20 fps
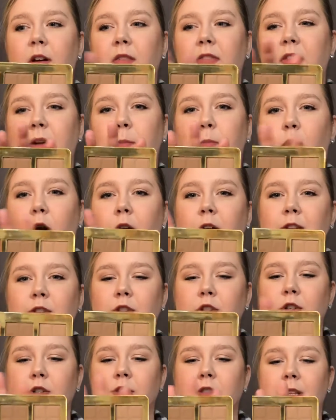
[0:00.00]
the
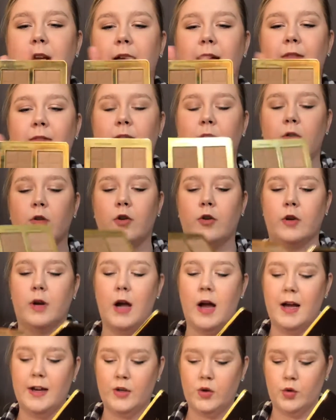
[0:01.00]
bronzers in or
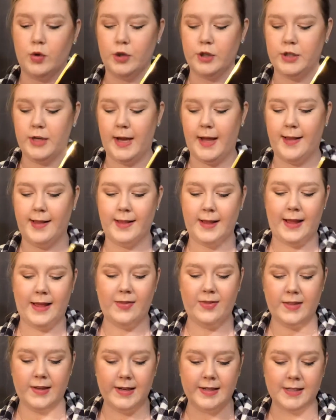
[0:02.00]
contour shades
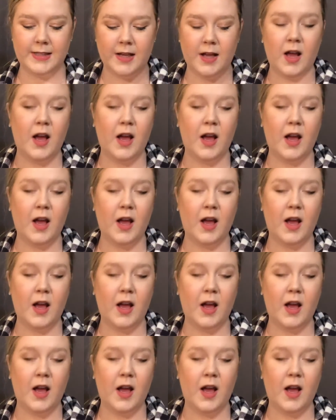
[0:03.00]
in this.